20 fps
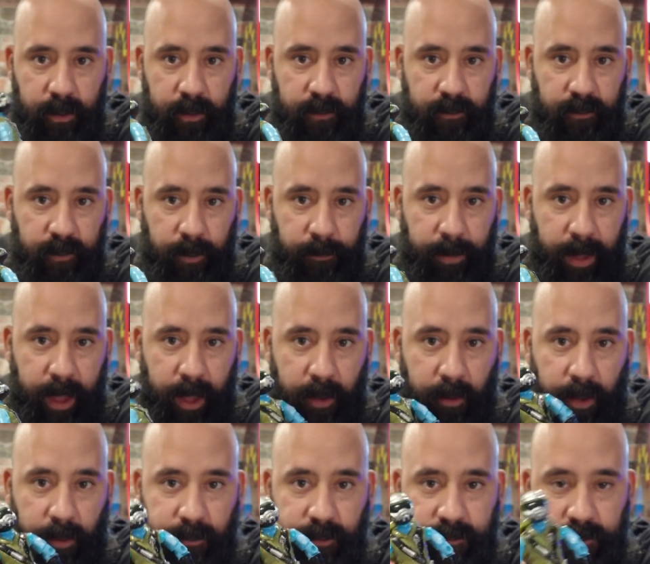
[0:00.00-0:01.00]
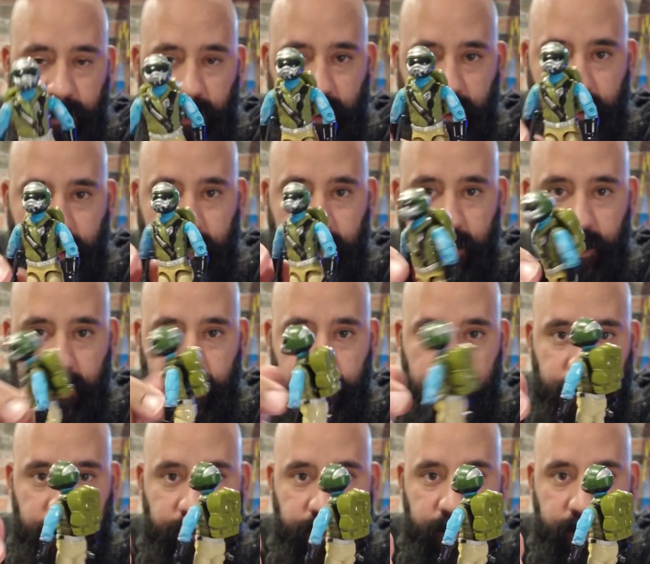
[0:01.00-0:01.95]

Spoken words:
Somehow I was lucky